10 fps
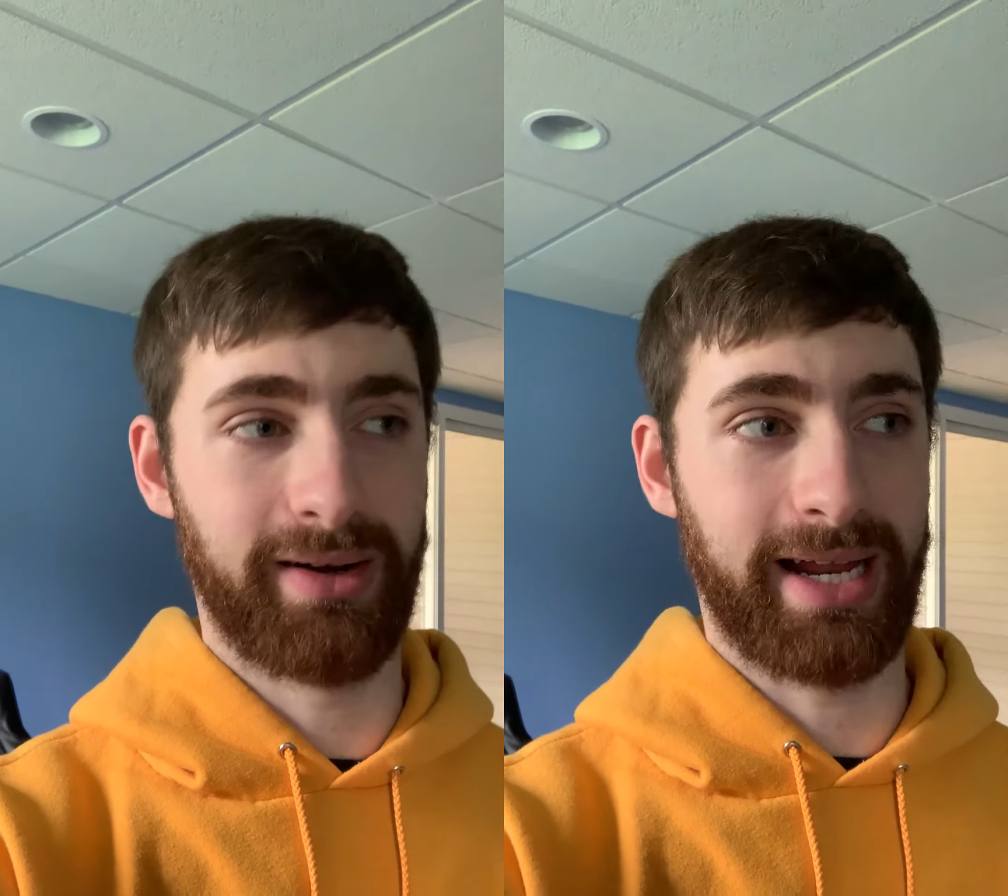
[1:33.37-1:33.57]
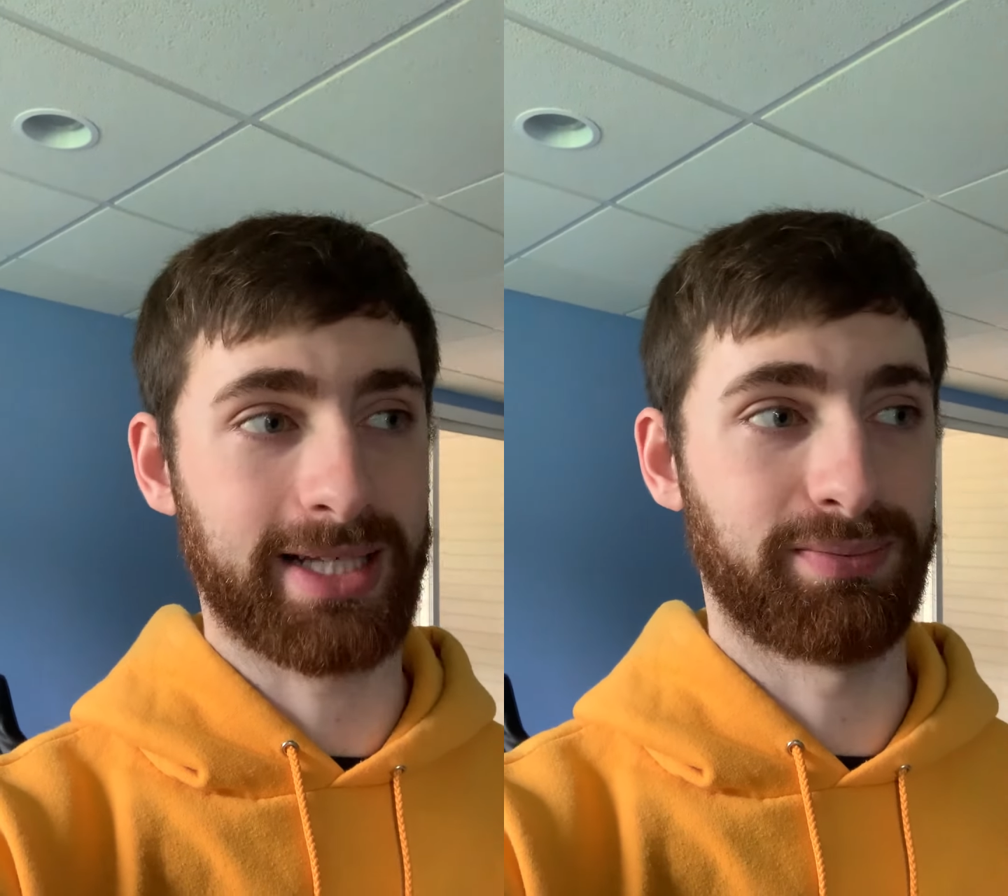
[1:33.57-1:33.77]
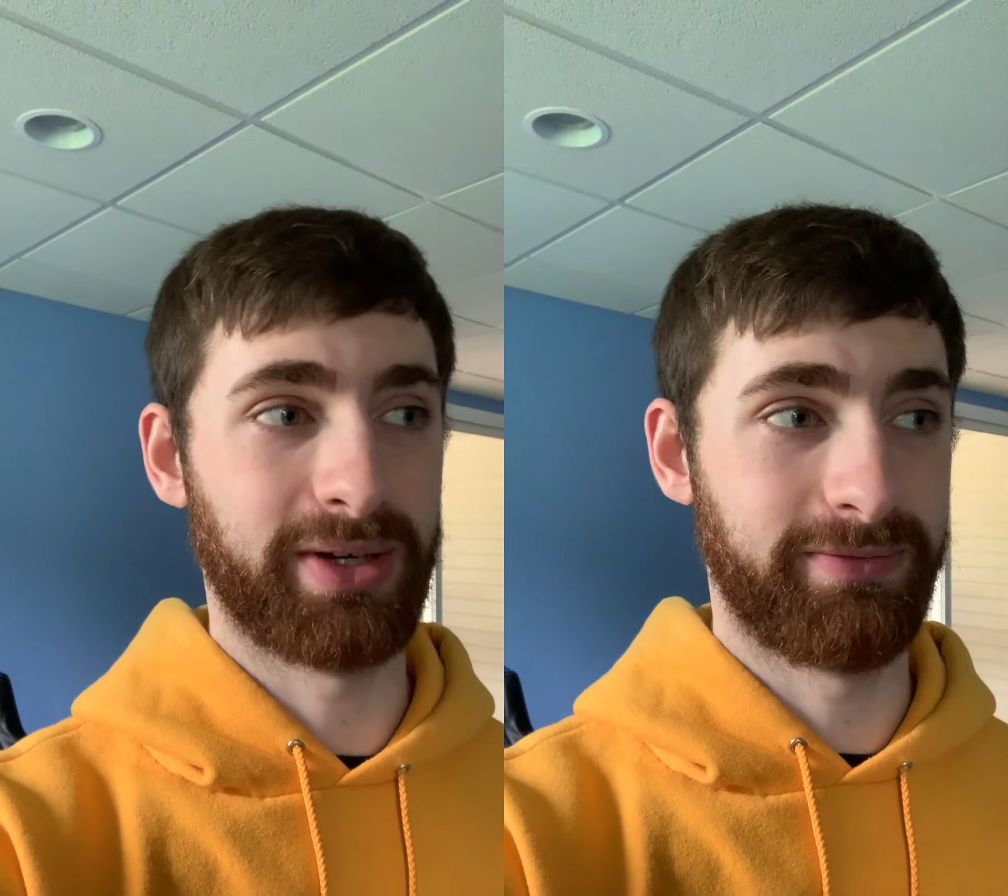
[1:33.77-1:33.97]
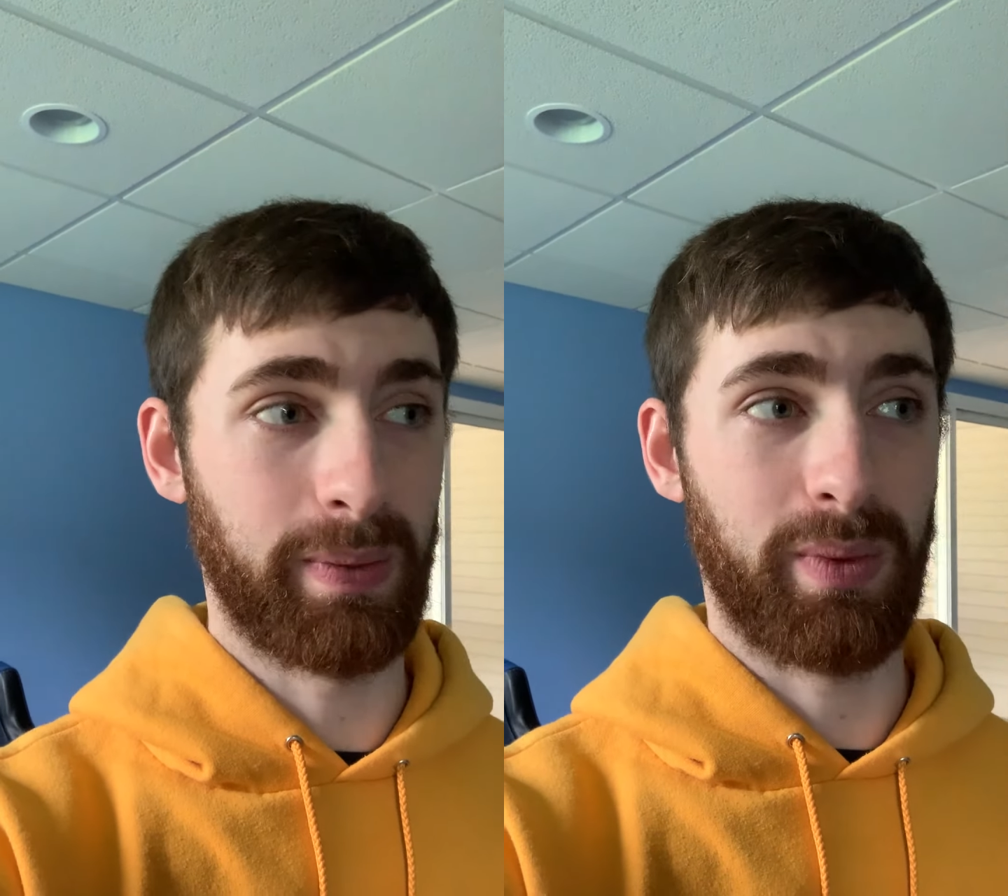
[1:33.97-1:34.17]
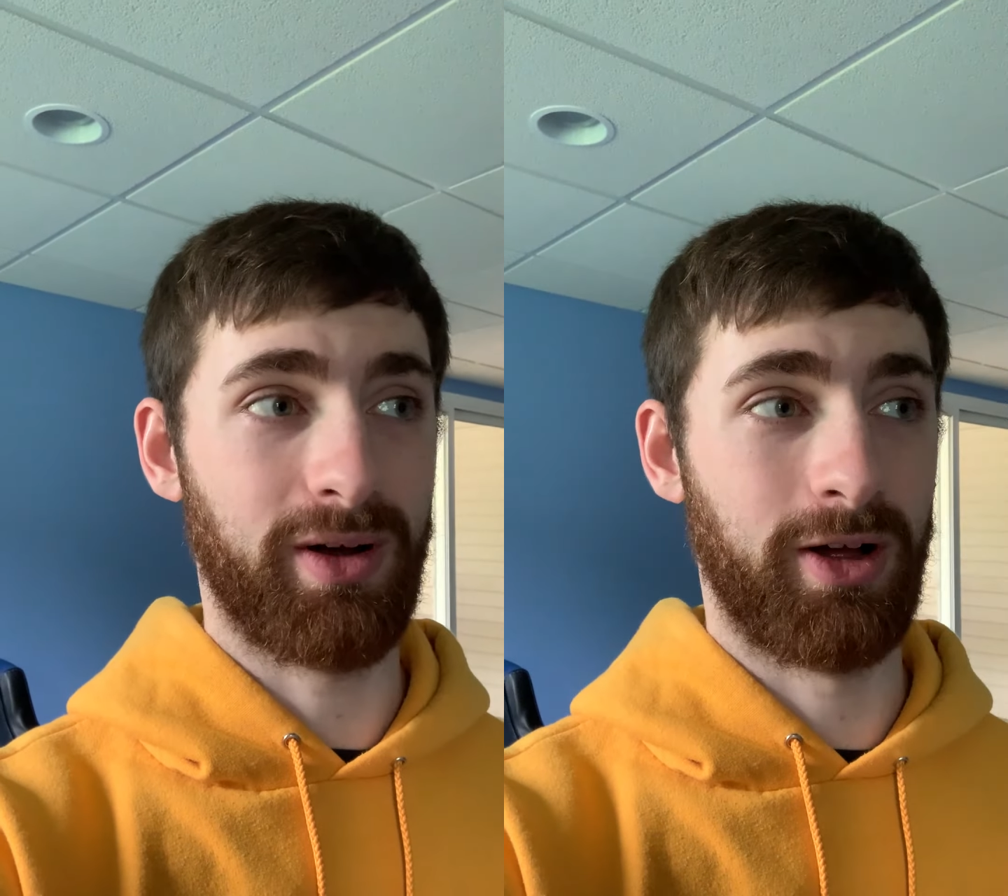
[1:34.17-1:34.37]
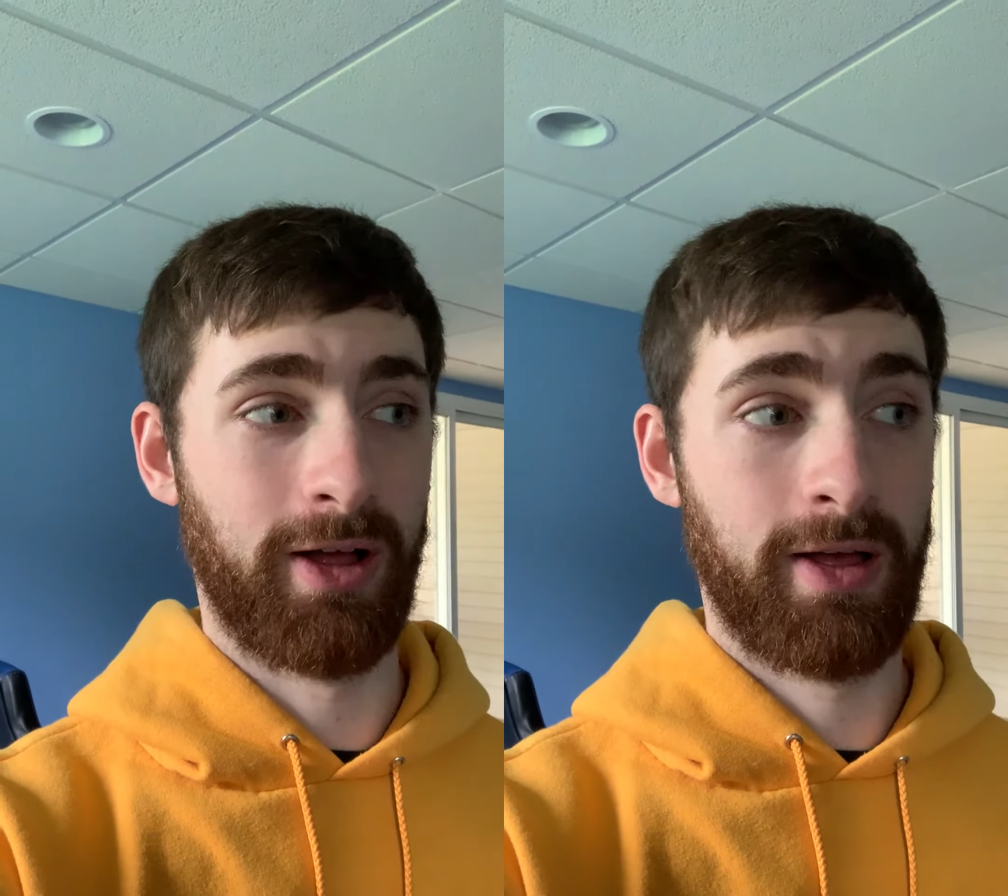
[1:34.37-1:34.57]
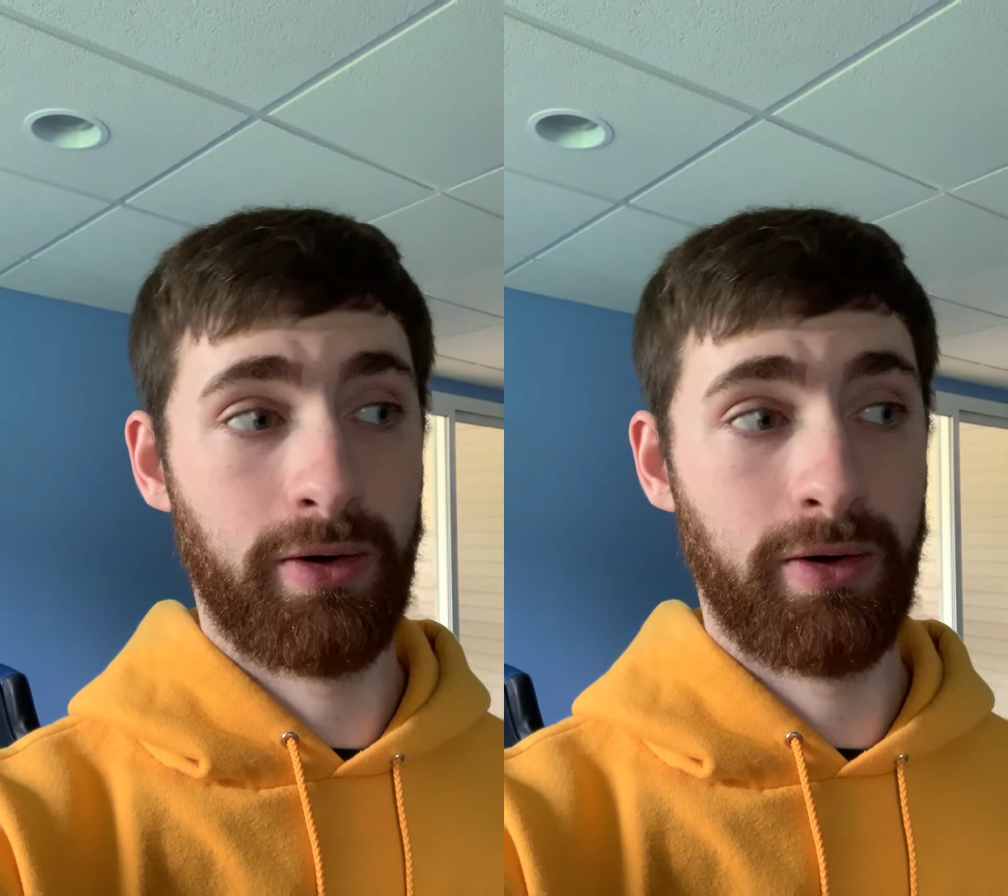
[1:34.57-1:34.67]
and he hasn't played football